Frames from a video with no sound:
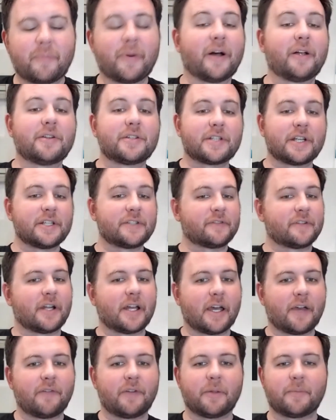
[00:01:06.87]
apologize for
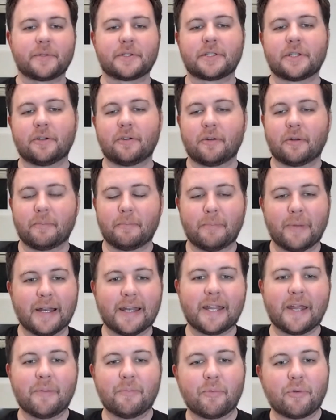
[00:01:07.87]
not having an episode
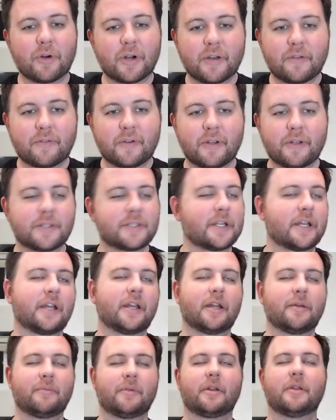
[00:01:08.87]
Monday morning for you,
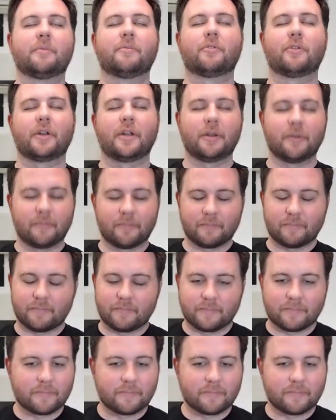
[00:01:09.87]
Sunday night, Monday morning.